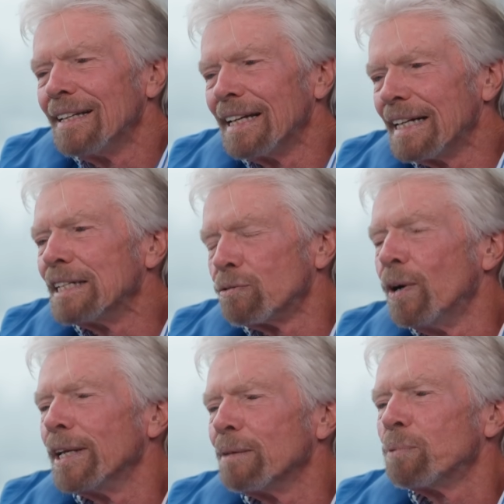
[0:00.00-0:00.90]
it's
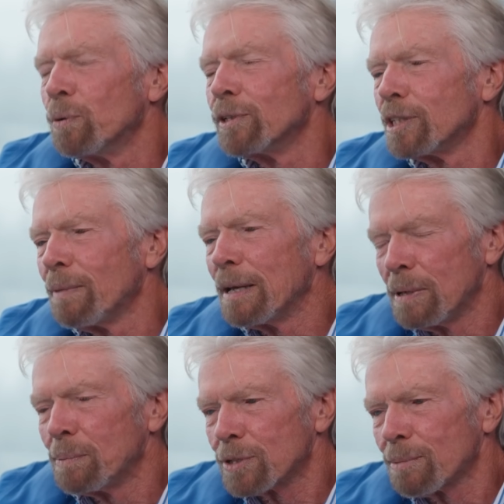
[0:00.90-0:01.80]
really important to make
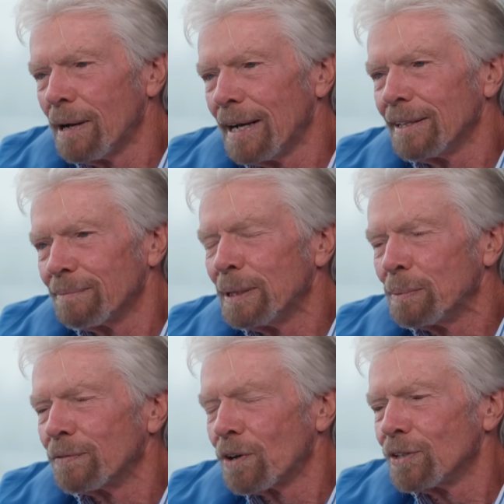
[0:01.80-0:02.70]
people smile.
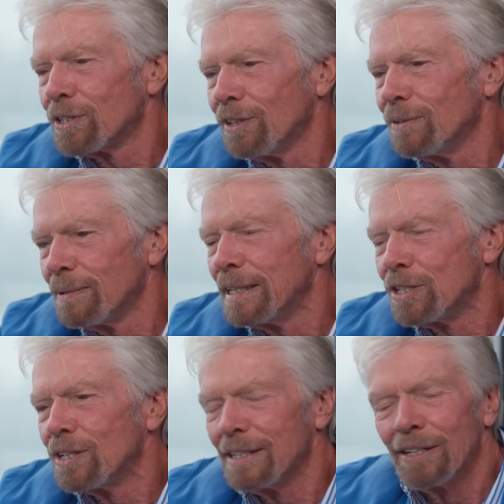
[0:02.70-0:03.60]
People have got to
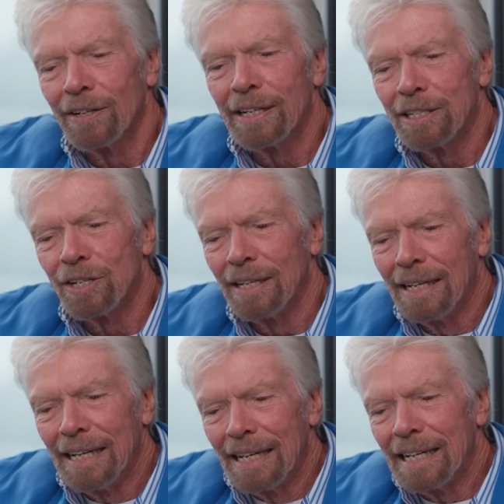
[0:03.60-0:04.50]
you know in,
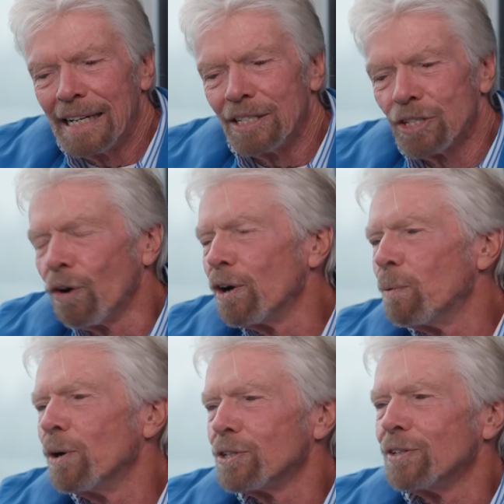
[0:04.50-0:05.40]
enjoy
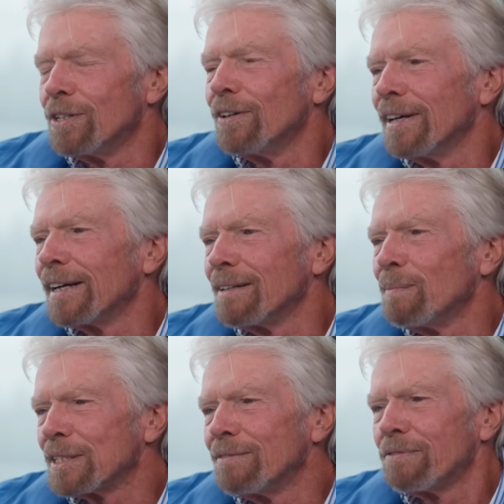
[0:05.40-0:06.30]
what you're doing. It
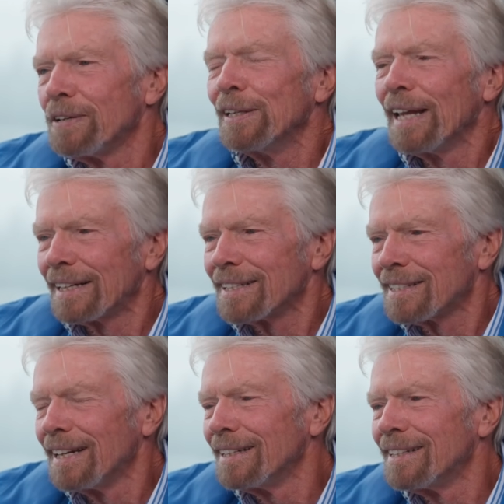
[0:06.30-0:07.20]
mustn't feel like a
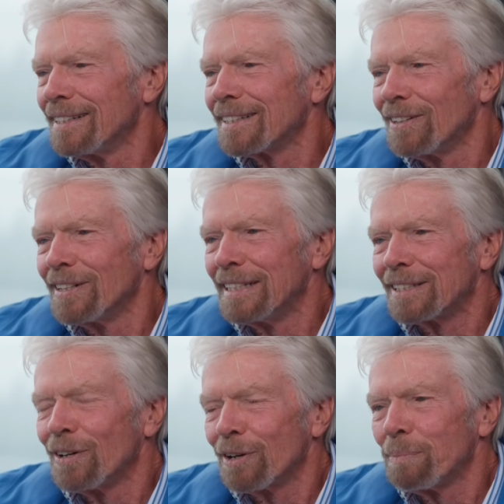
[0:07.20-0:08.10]
stunt. It's got it's
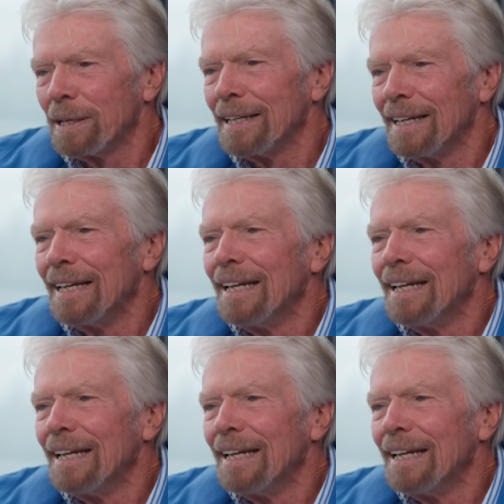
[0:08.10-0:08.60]
got to be.